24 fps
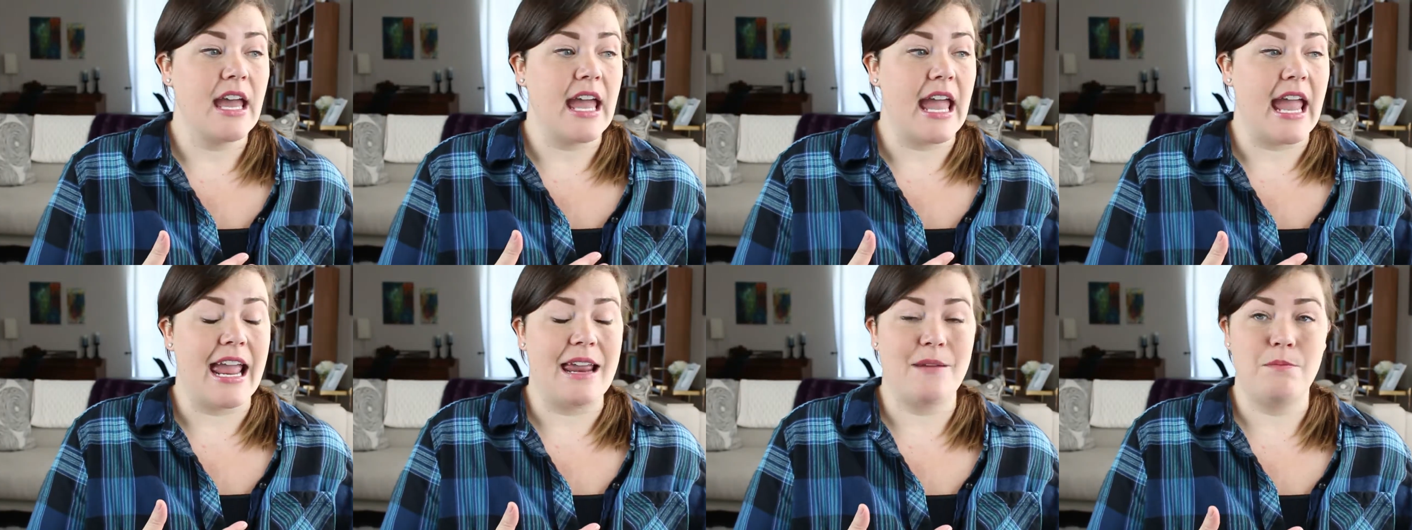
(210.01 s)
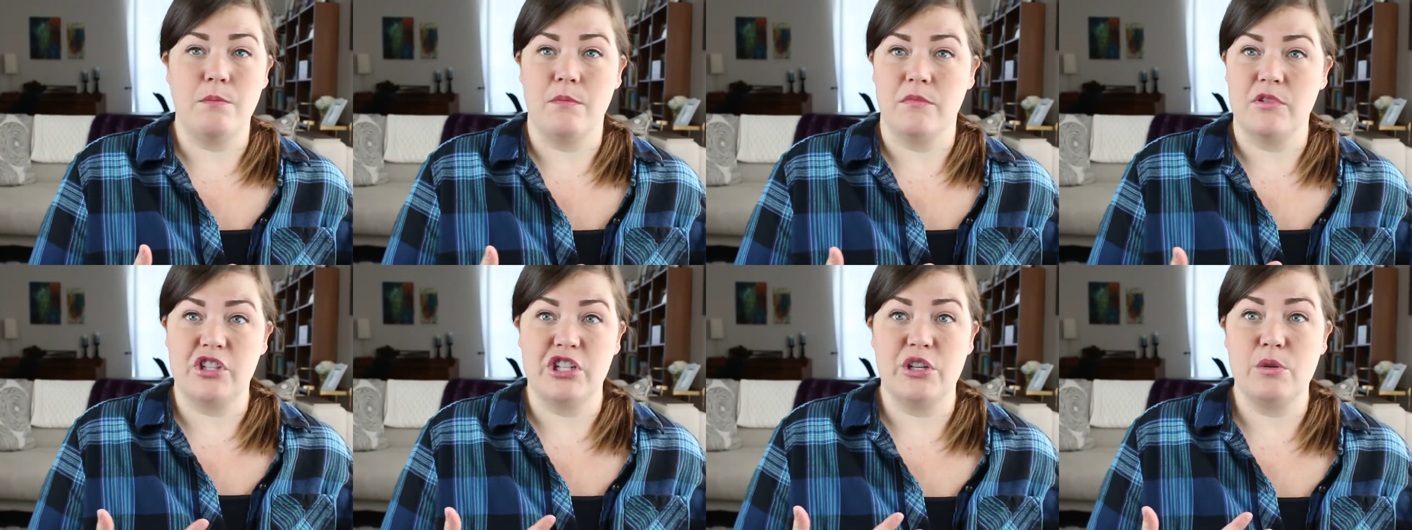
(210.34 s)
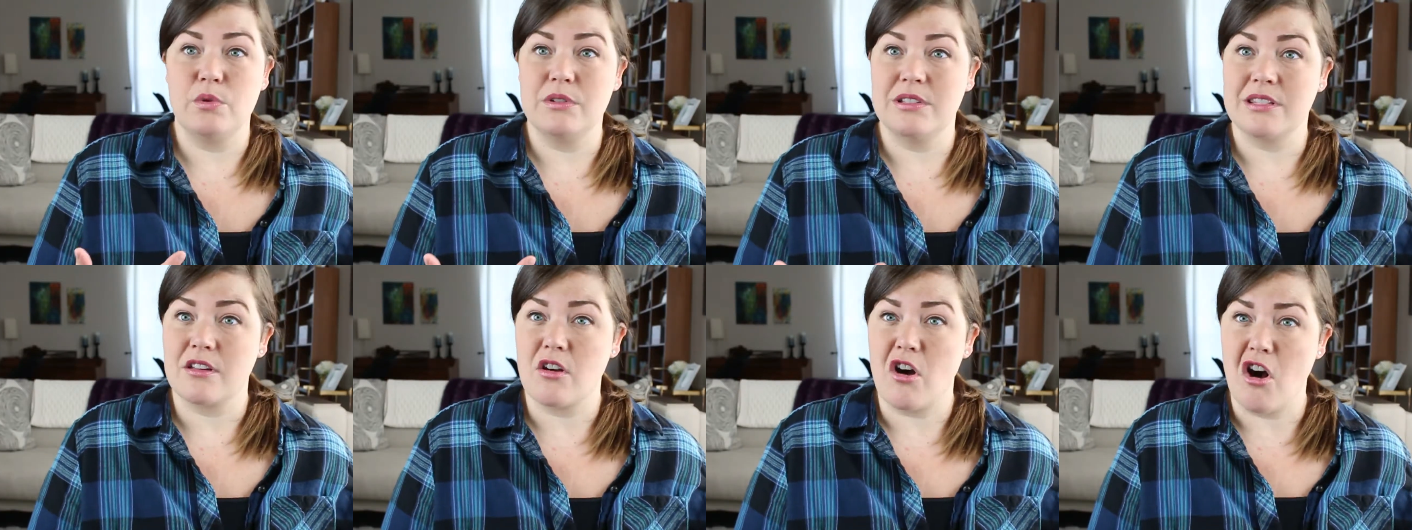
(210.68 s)
and she
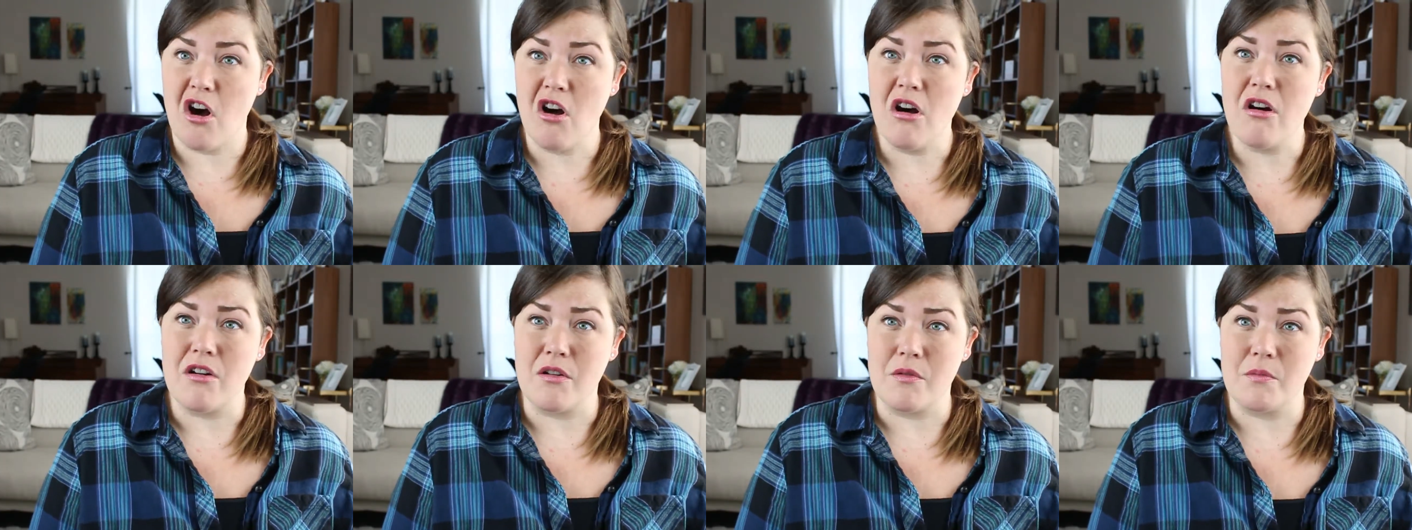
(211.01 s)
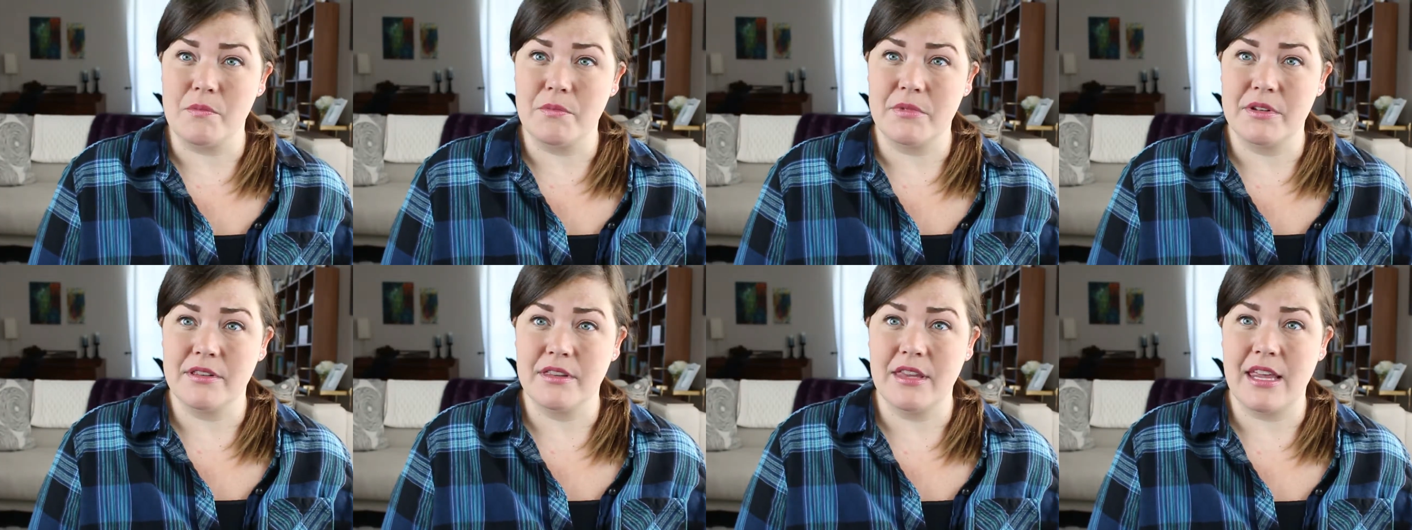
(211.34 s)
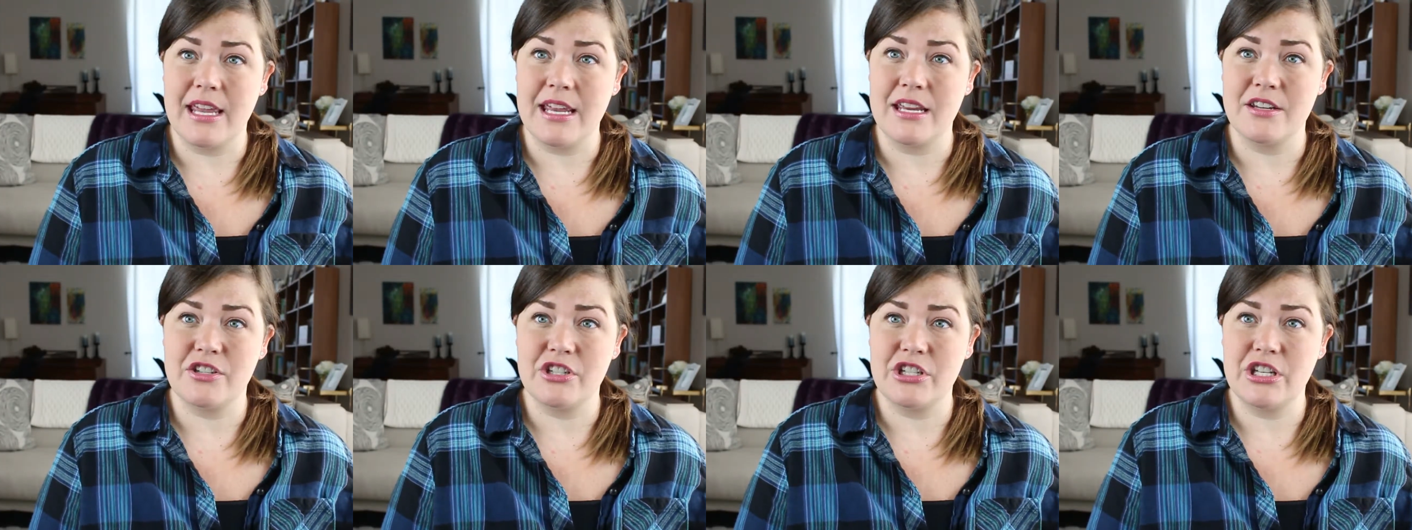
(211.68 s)
was calm.
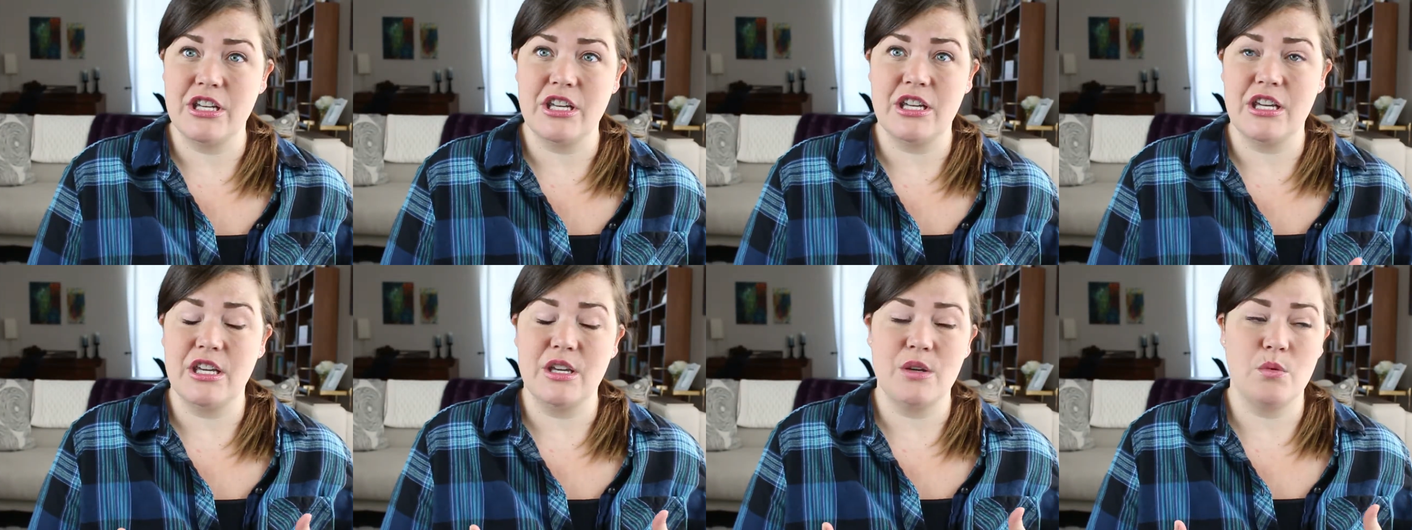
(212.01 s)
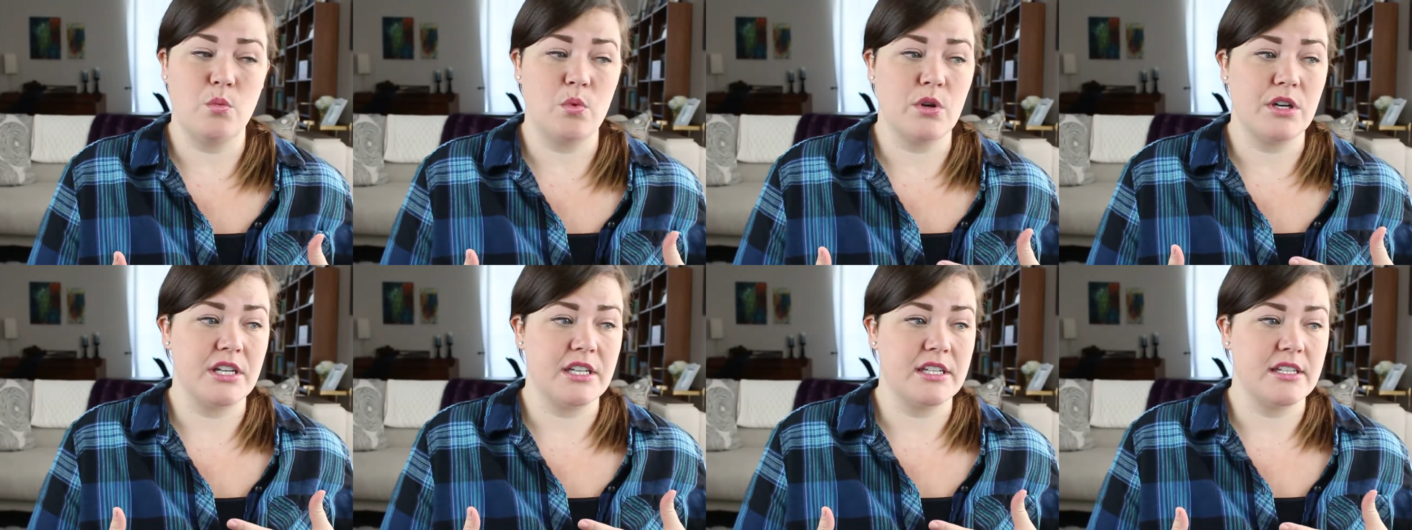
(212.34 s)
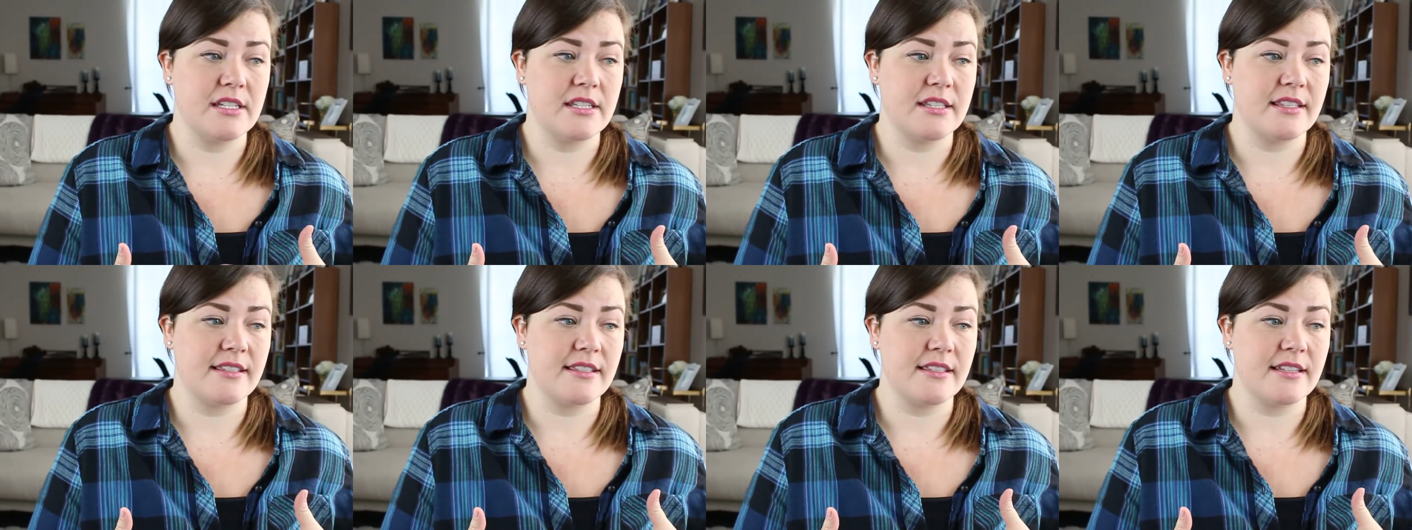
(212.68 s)
Like, she
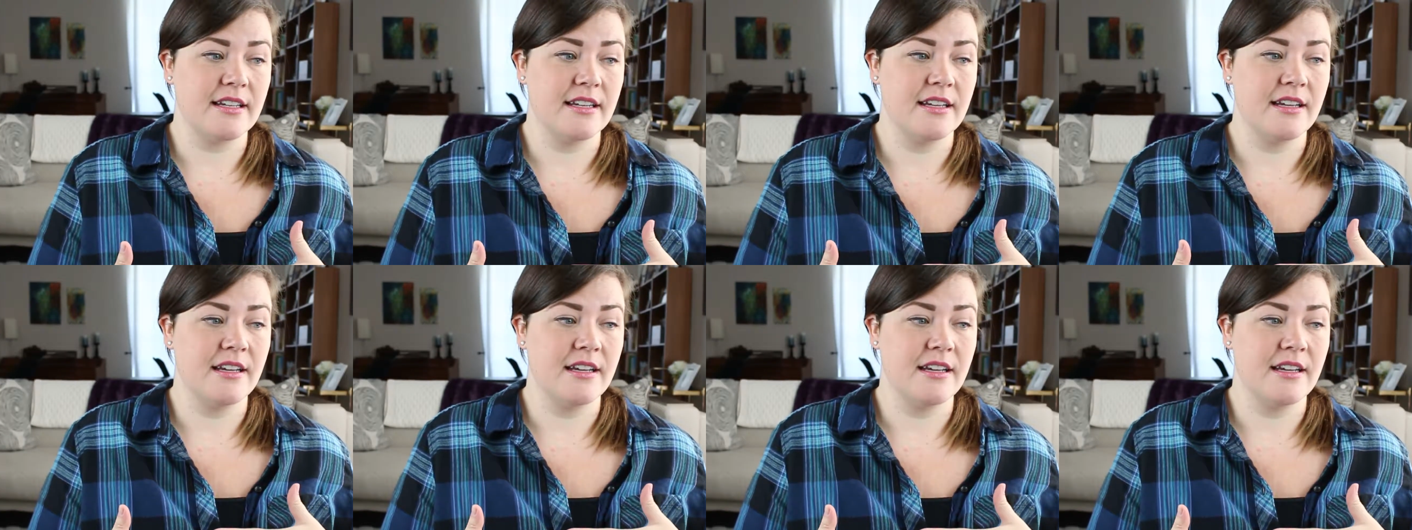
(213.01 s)
was